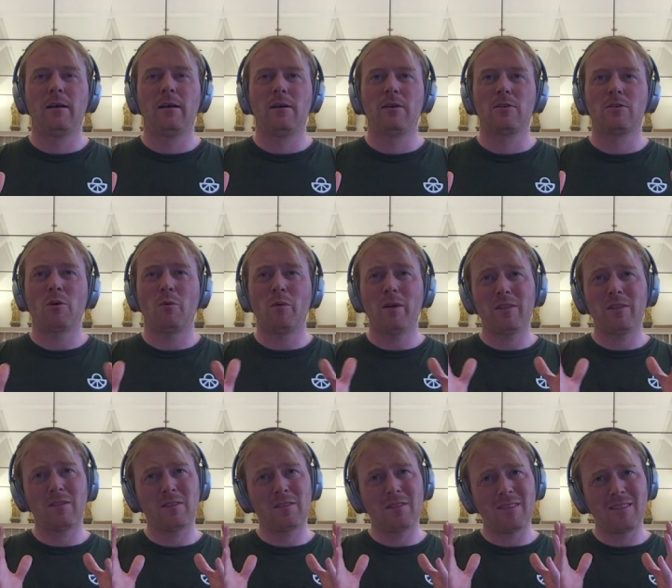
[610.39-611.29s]
So with
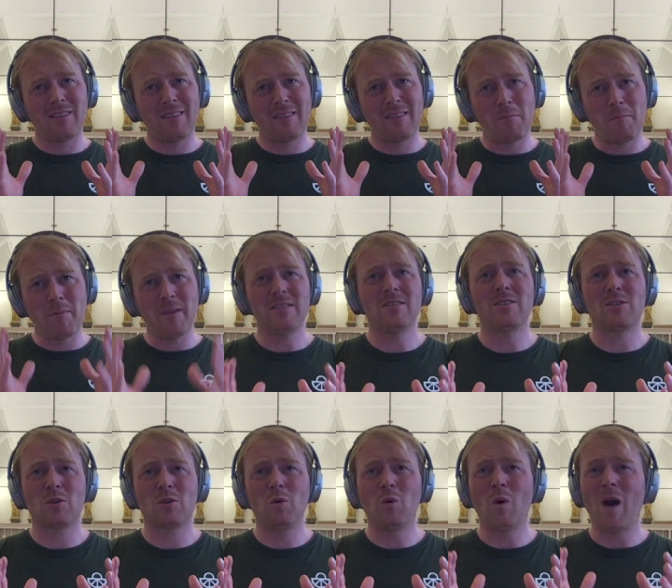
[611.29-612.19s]
the business
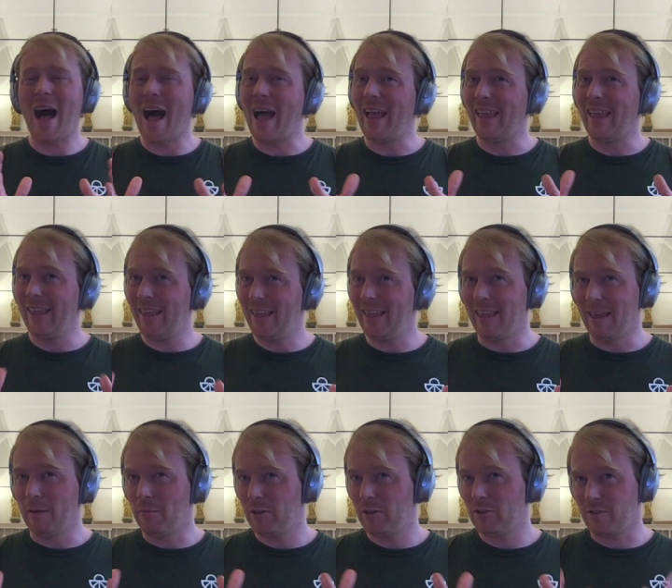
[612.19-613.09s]
school IE in
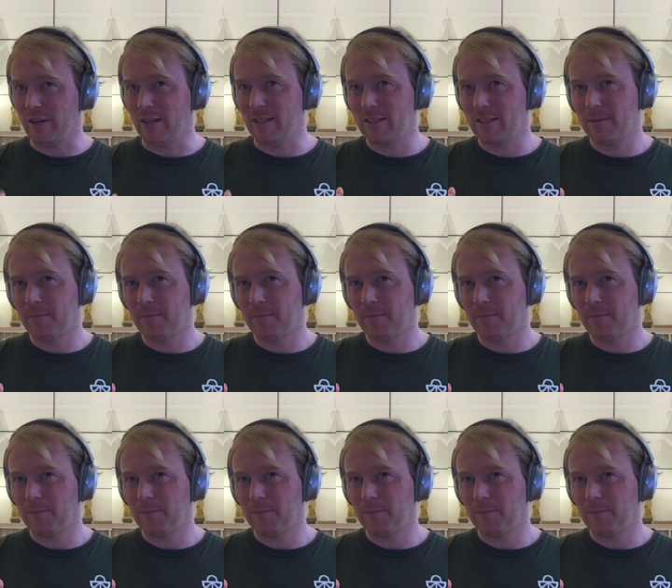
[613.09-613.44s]
Madrid,